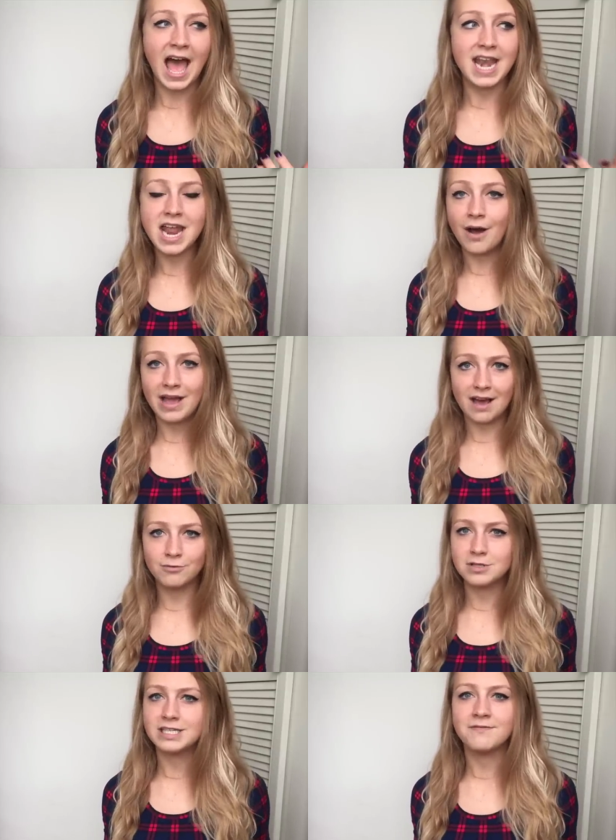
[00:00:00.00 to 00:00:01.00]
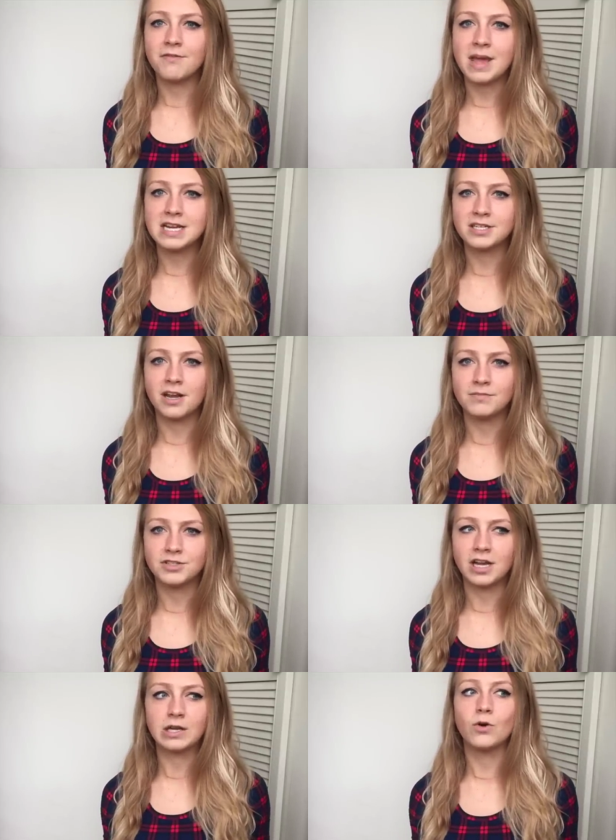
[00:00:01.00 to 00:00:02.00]
And now I have all this information, I'm
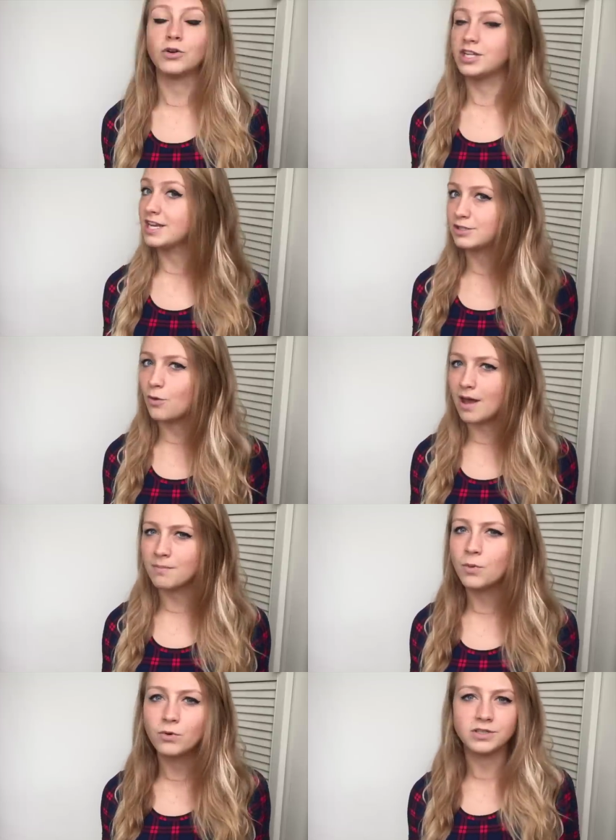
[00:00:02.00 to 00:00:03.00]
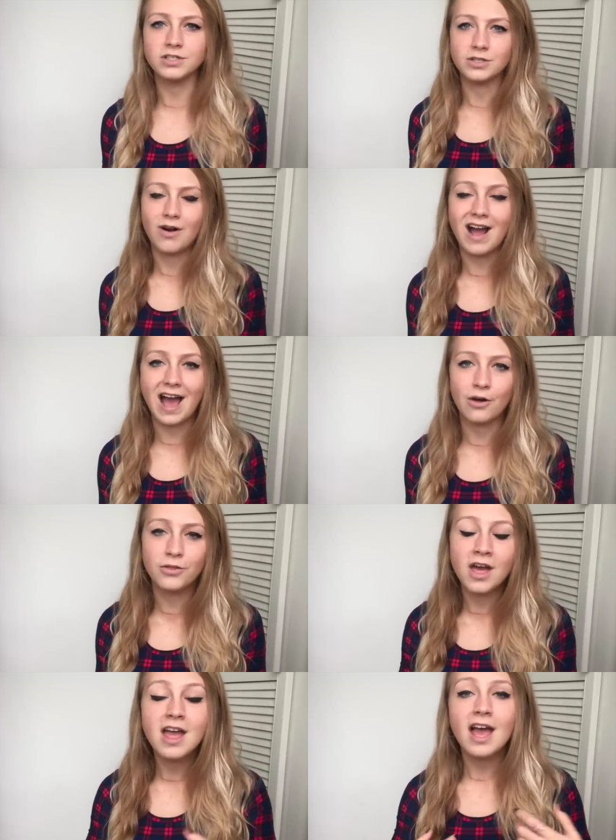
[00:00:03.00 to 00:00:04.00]
just like, gosh, it is quite important to our
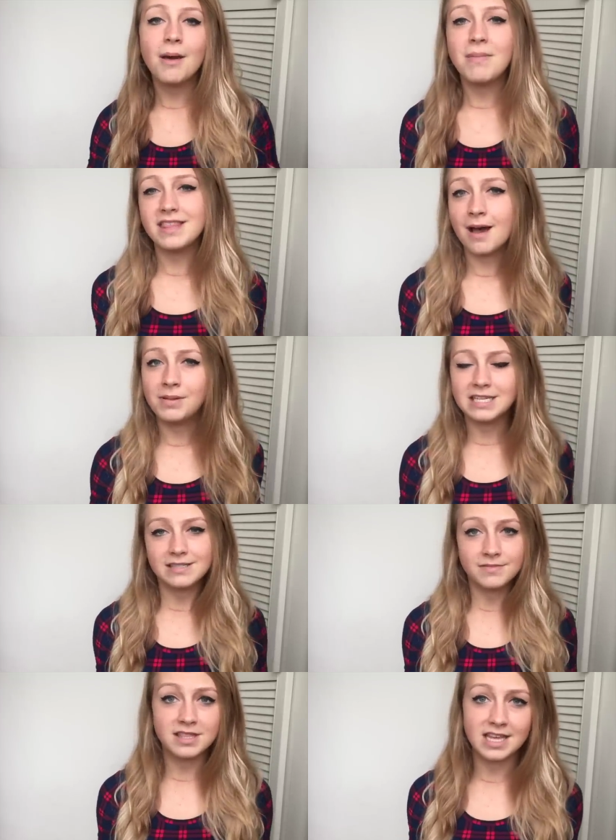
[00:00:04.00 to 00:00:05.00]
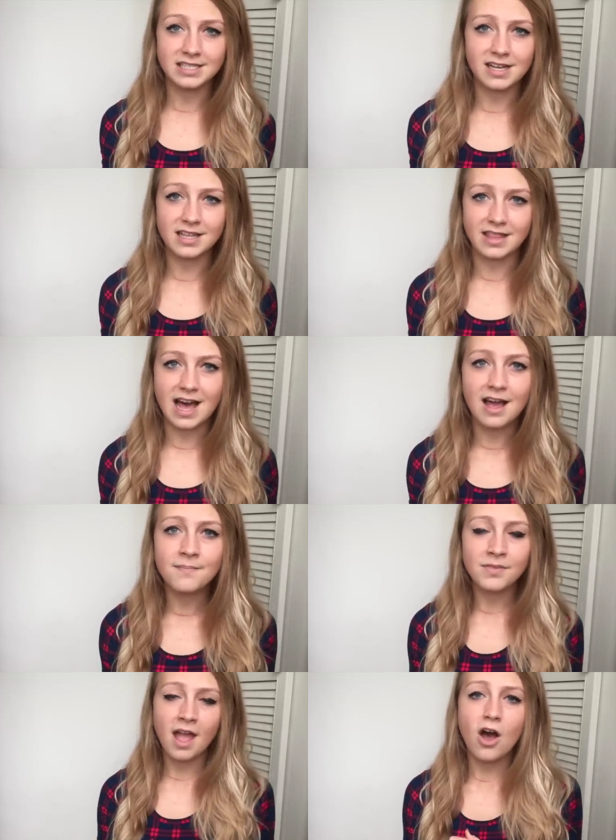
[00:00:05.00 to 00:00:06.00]
health and metabolism and things like that.
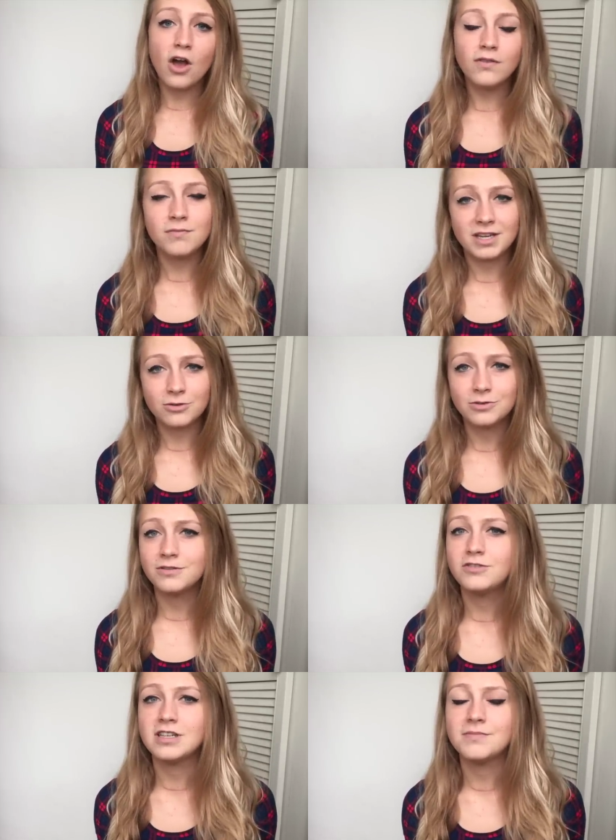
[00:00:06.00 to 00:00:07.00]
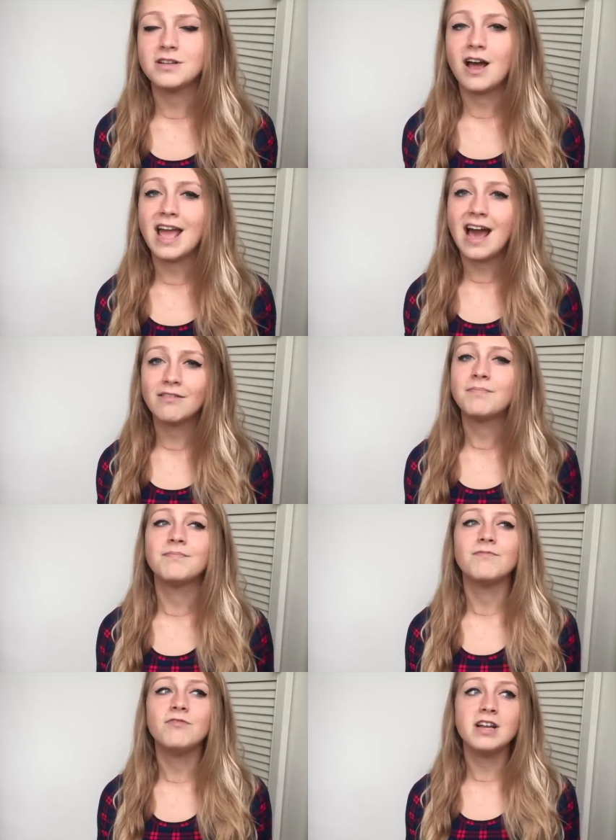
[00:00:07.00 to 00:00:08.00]
Over my course of treatment, I have
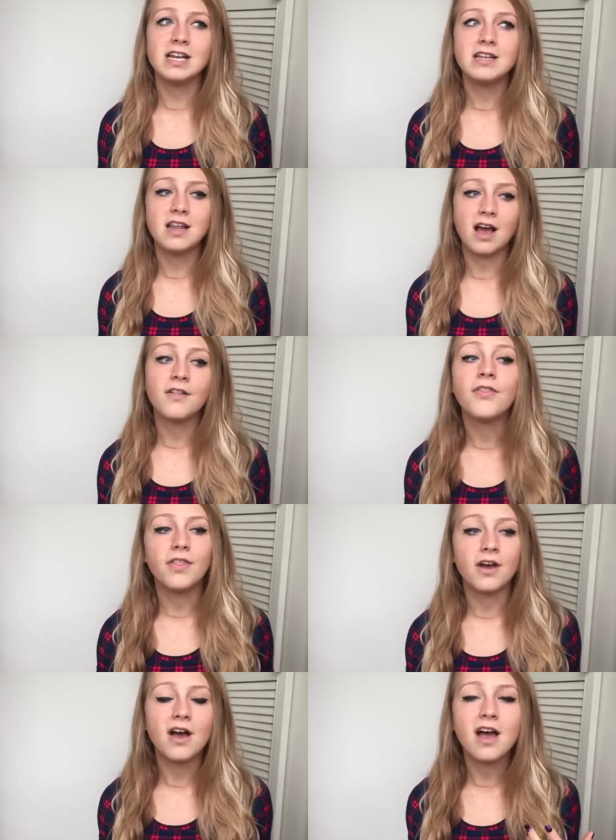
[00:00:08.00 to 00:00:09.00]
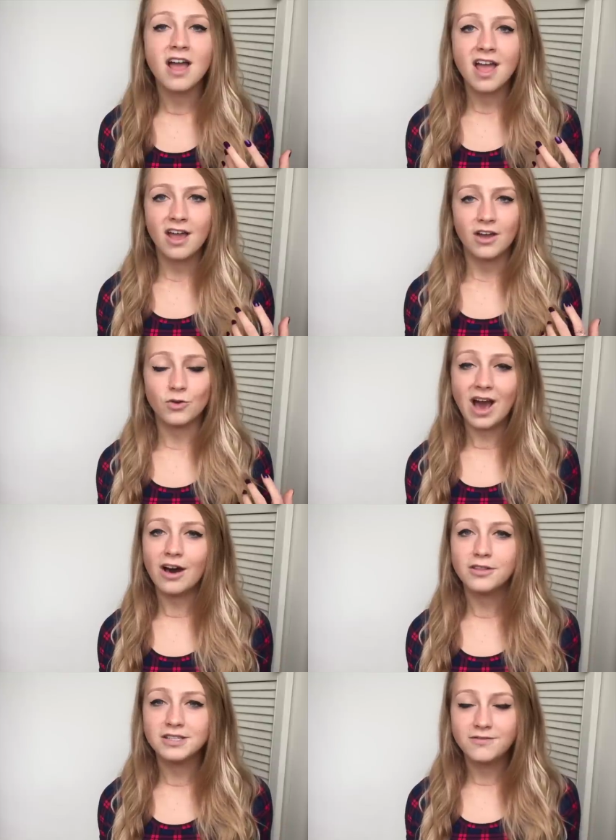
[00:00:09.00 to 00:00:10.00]
really learned that Your
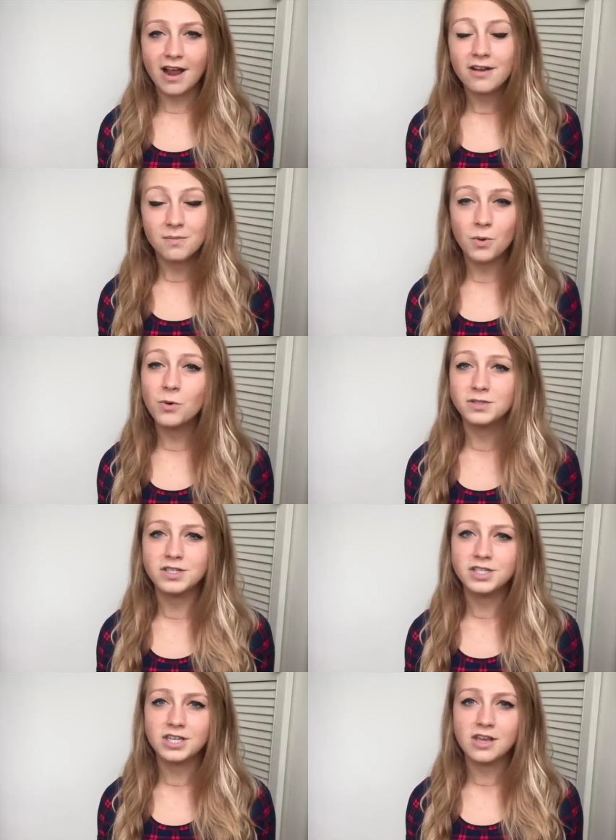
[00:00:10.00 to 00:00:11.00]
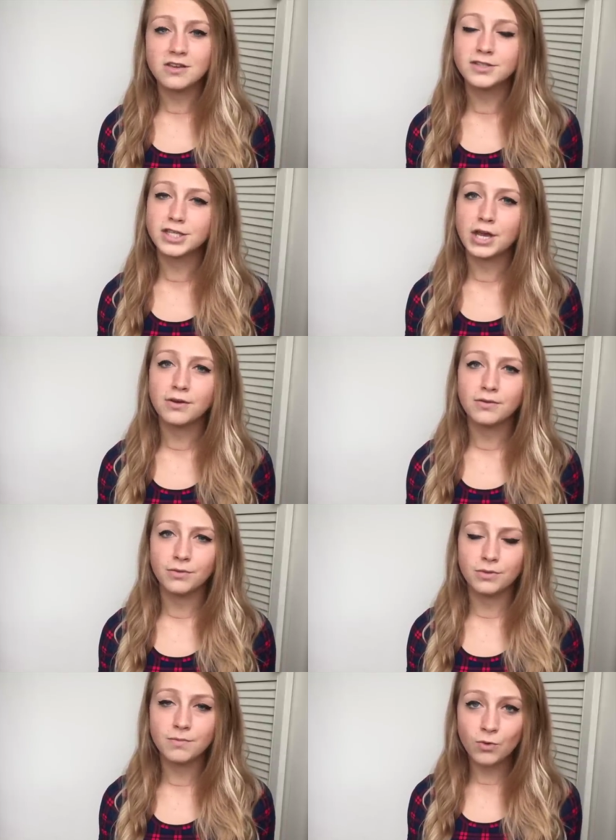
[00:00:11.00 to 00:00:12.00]
health is very important to you, so
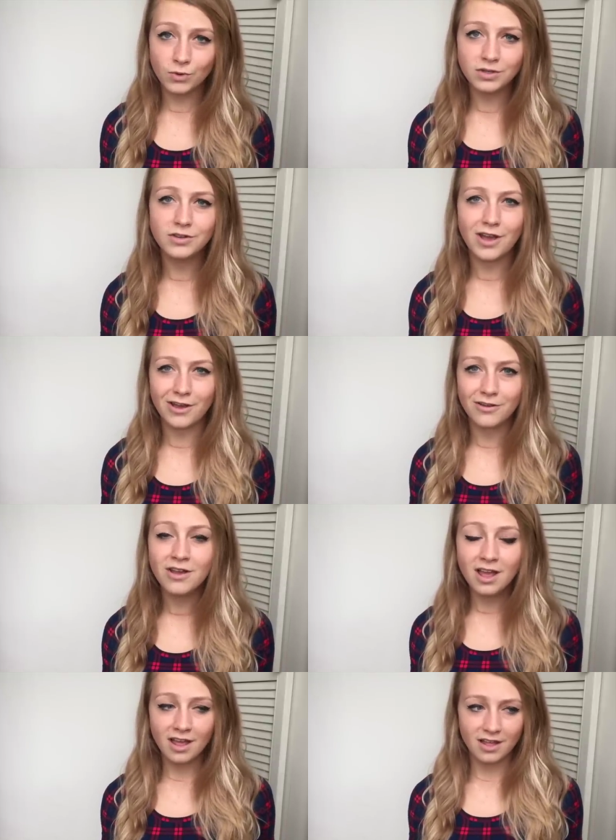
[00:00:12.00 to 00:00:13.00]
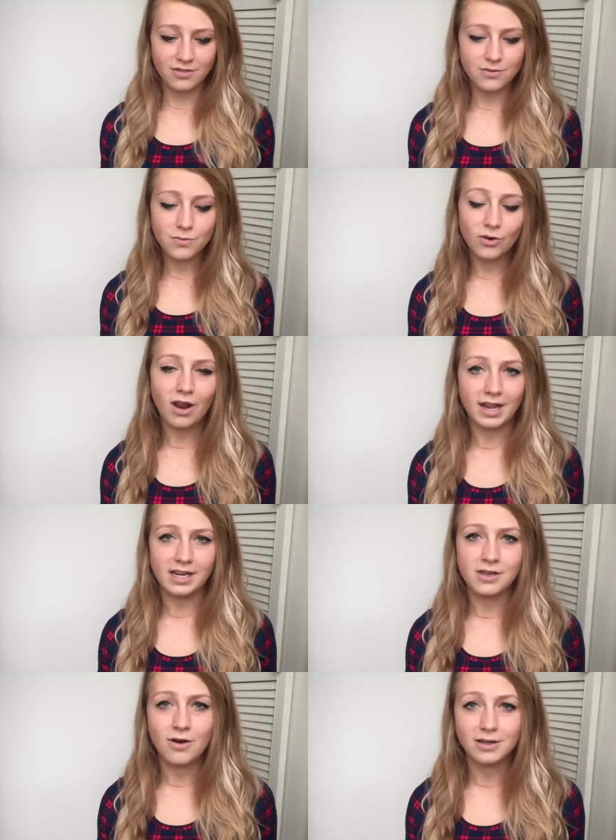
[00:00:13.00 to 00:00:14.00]
the more you know, the more
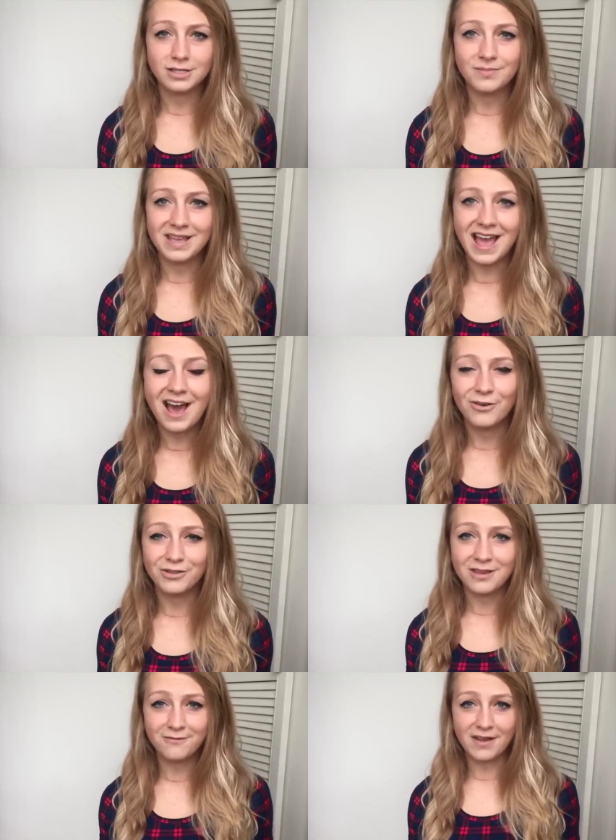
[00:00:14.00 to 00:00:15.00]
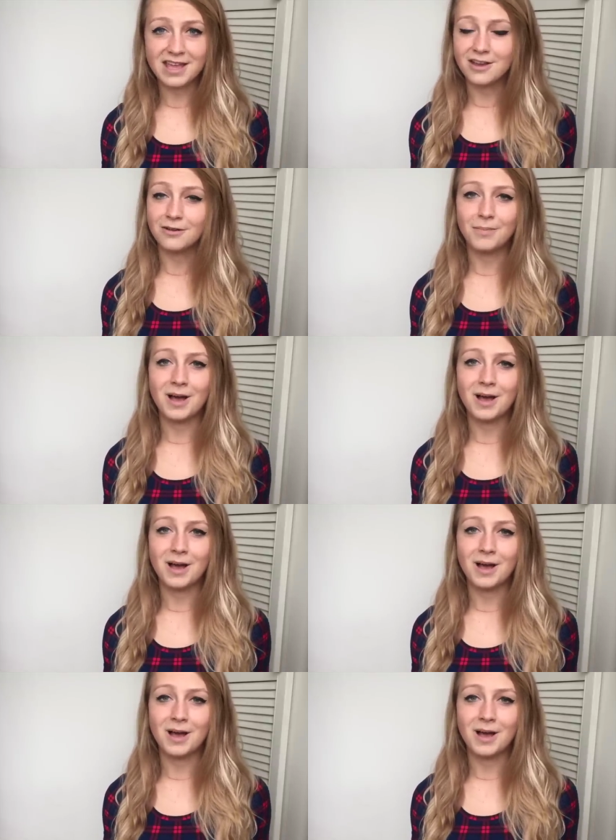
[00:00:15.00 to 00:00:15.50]
likely you are to be a healthy, fit young